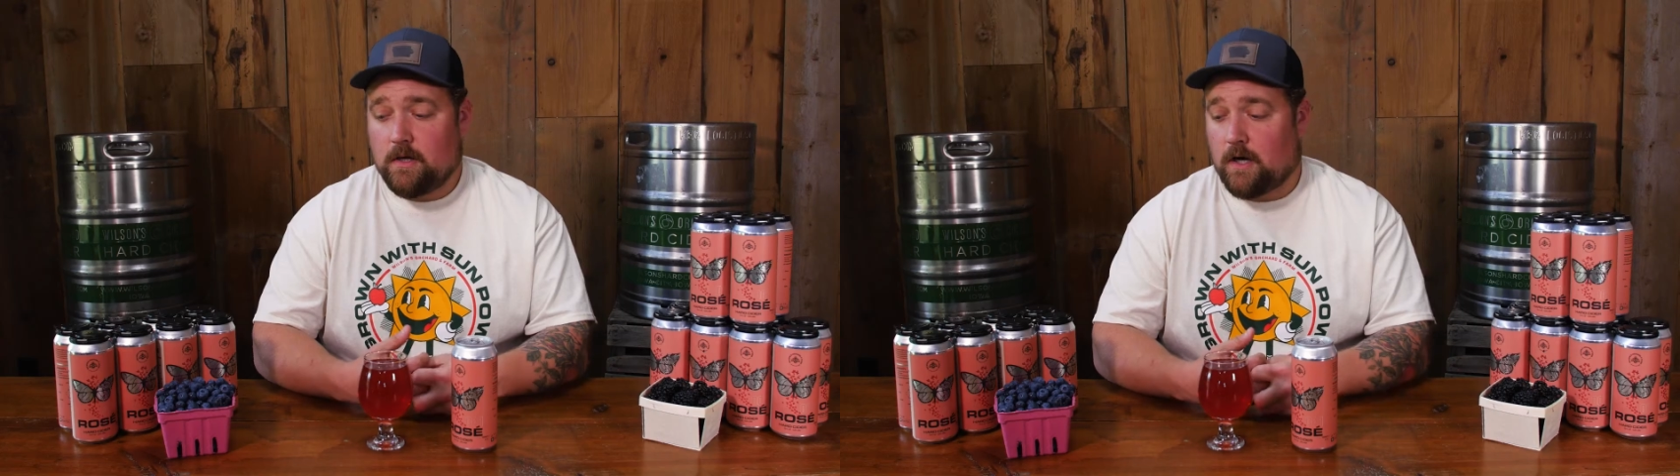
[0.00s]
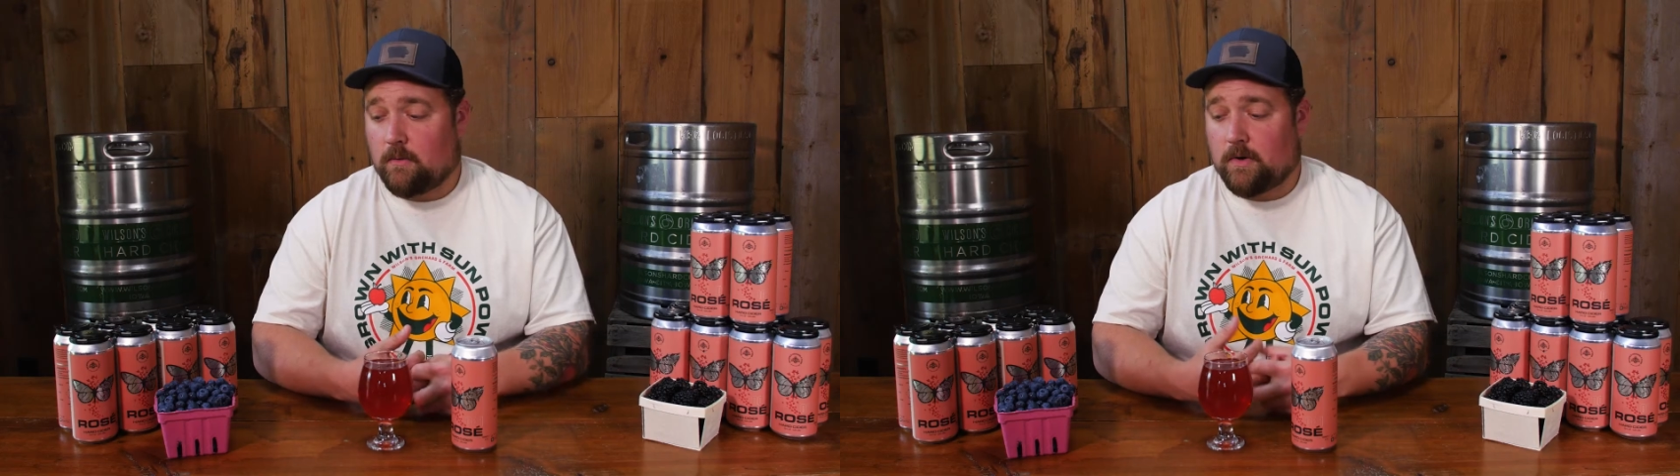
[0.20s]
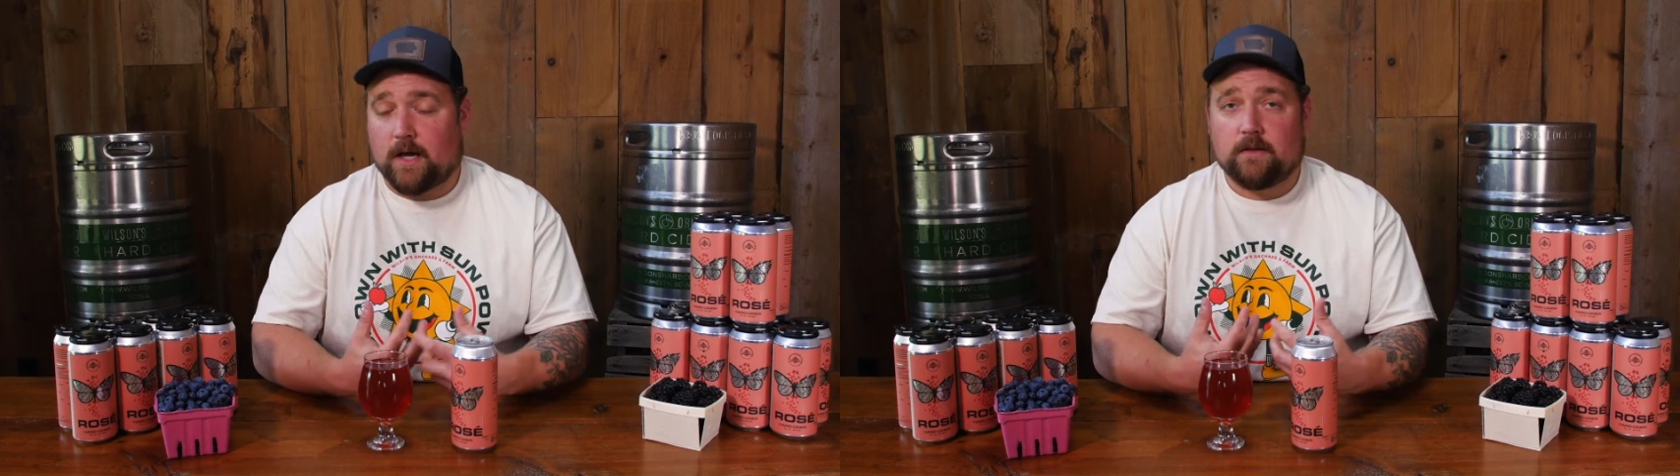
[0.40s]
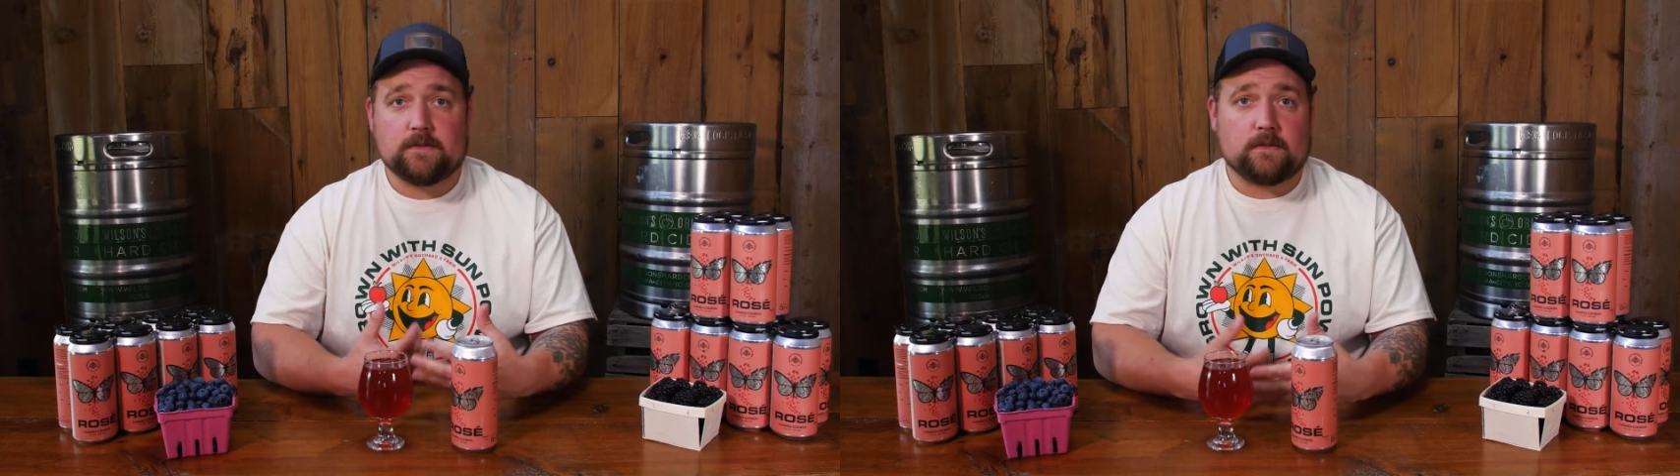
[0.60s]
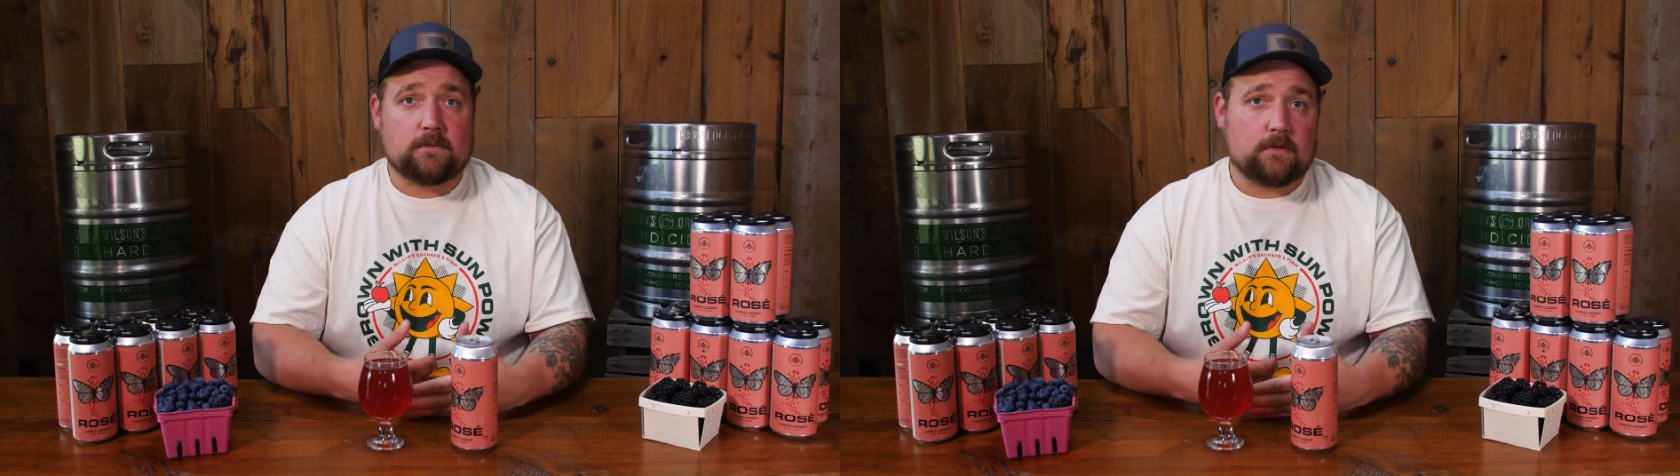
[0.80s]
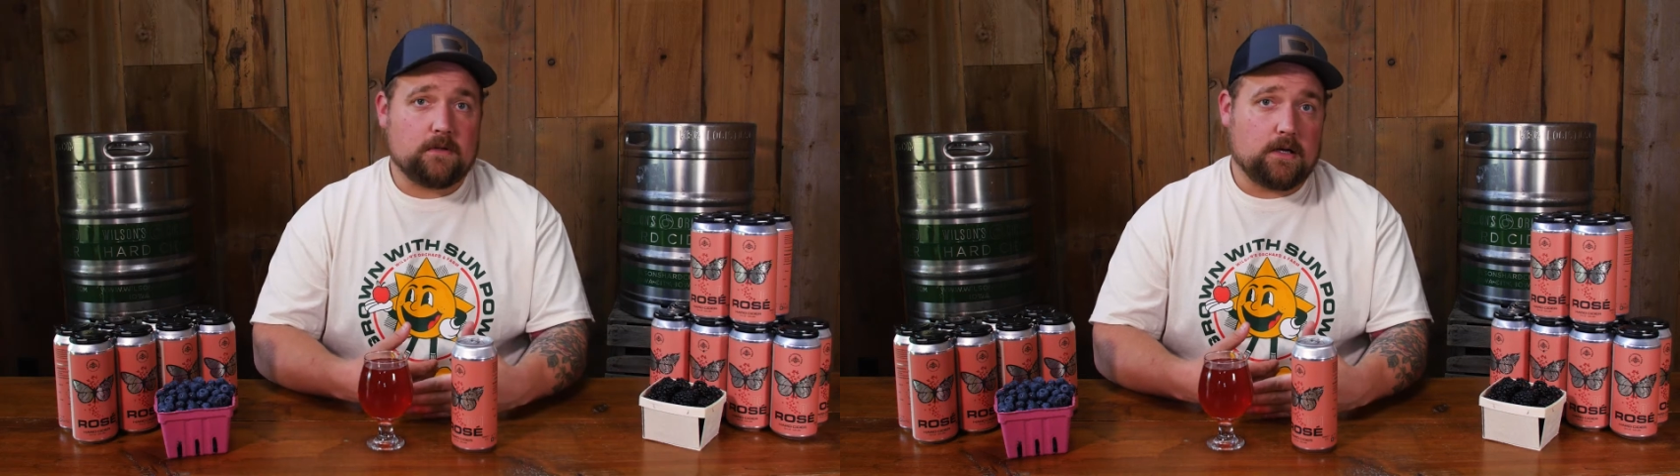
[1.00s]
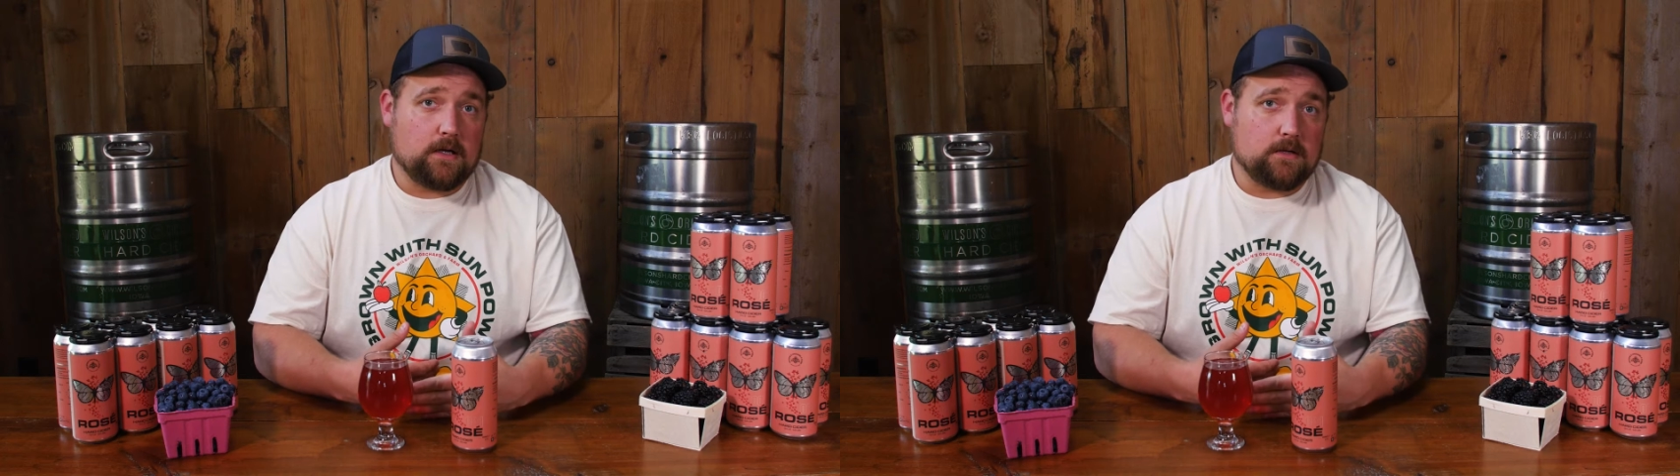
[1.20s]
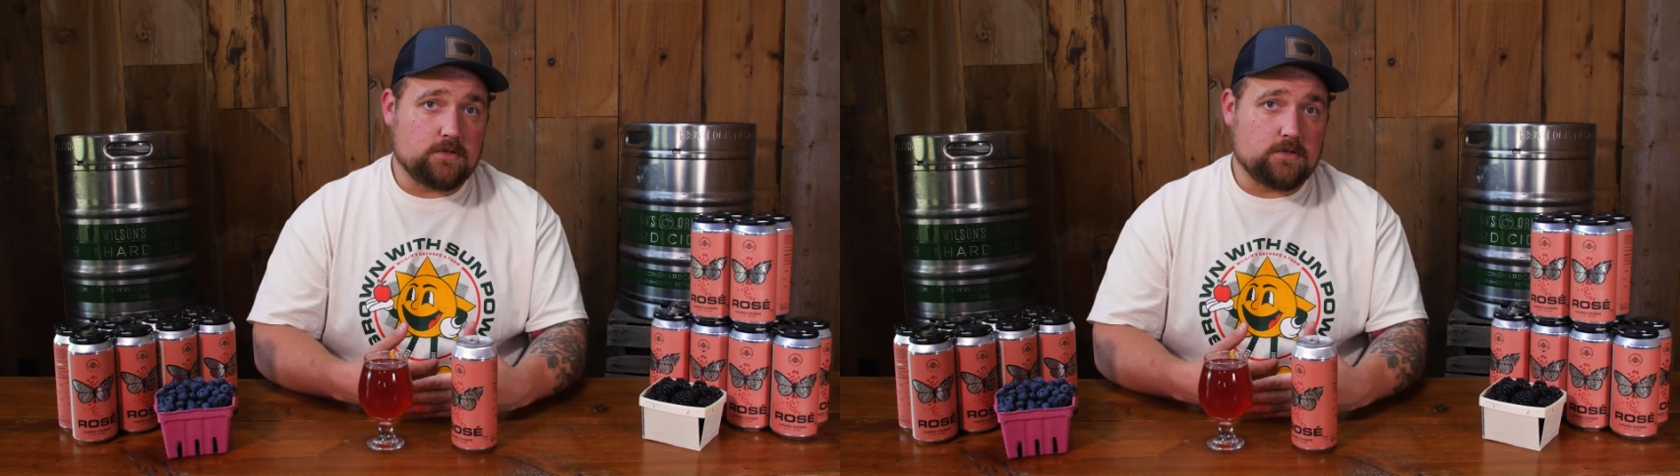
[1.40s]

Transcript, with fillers: Uh, we're not using uh,